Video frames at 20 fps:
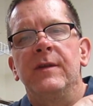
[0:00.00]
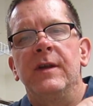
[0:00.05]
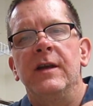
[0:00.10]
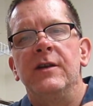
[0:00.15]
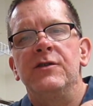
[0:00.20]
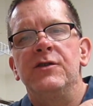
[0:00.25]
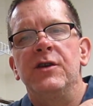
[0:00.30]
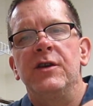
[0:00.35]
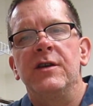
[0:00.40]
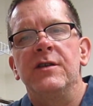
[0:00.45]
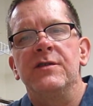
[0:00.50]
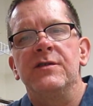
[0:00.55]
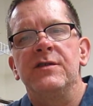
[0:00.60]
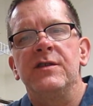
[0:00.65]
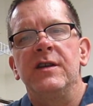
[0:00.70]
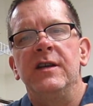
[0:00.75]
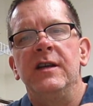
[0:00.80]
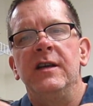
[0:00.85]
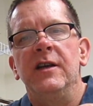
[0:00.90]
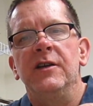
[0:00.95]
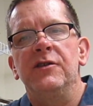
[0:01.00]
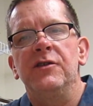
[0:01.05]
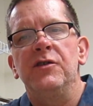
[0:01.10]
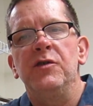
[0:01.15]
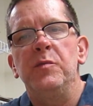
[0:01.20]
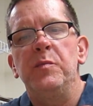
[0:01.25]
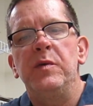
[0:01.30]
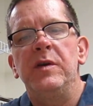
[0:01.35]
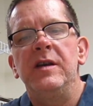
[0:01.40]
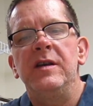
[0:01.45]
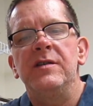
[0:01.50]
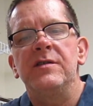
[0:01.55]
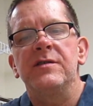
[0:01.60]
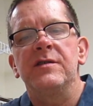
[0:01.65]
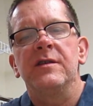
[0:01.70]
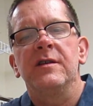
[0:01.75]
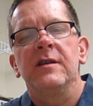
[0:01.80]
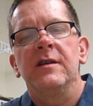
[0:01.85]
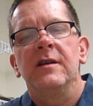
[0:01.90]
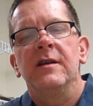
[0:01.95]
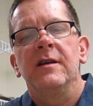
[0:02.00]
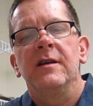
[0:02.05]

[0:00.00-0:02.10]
as you can see, a two-piece